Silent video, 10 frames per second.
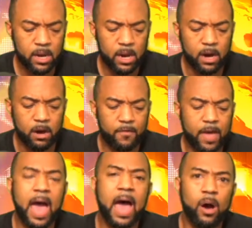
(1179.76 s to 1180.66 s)
of
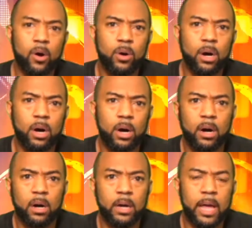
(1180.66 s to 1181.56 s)

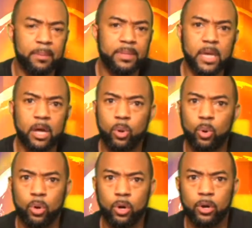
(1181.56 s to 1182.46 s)
how Amazon
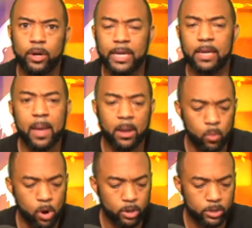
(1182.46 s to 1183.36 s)
or eBay
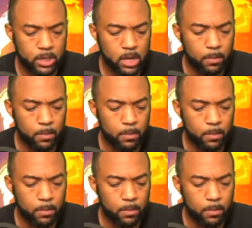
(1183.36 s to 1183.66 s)
works